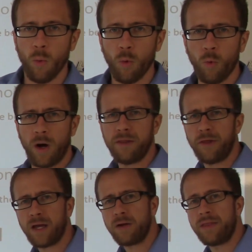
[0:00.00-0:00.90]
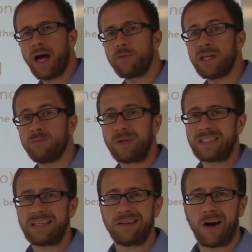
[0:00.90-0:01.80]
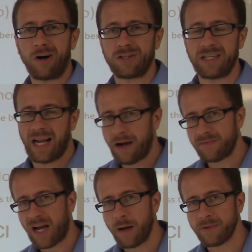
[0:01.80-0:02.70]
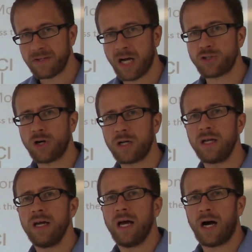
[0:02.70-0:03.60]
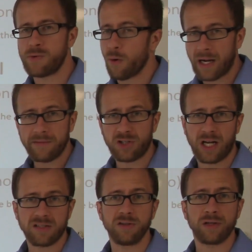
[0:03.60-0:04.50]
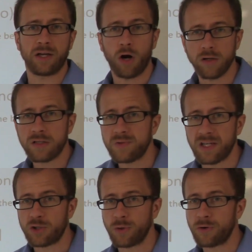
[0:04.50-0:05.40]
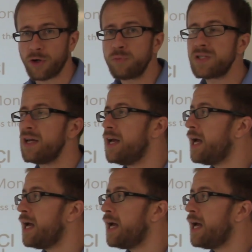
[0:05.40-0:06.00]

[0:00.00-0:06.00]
One thing that we really aren't going to have time to touch on, we won't have a chance to look at all substituent groups,